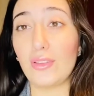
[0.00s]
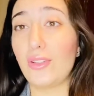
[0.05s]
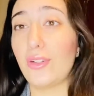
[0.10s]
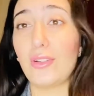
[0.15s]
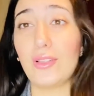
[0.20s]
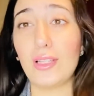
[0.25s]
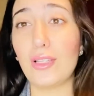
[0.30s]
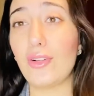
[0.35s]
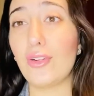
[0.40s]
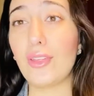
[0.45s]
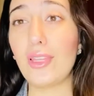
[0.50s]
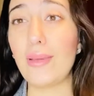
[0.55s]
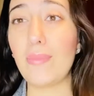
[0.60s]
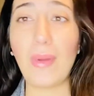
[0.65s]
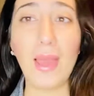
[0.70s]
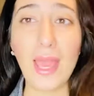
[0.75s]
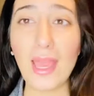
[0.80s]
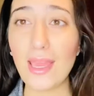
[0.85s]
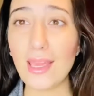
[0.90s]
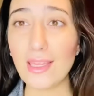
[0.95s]
They're literally
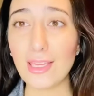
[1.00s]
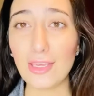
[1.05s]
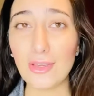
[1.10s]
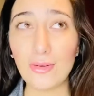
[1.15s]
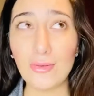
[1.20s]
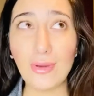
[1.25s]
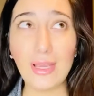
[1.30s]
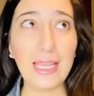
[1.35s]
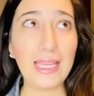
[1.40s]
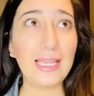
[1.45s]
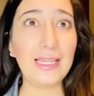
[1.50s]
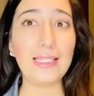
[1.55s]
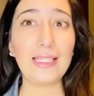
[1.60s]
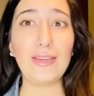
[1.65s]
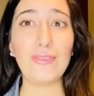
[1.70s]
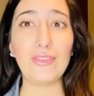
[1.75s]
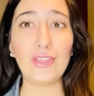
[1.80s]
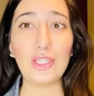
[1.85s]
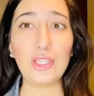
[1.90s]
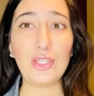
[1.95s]
paying you and
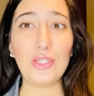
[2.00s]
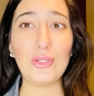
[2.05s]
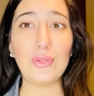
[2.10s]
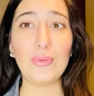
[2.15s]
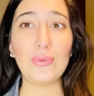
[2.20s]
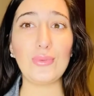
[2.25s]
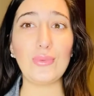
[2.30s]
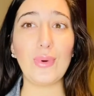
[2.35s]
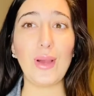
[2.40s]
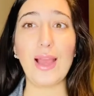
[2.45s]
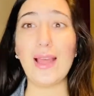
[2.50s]
giving you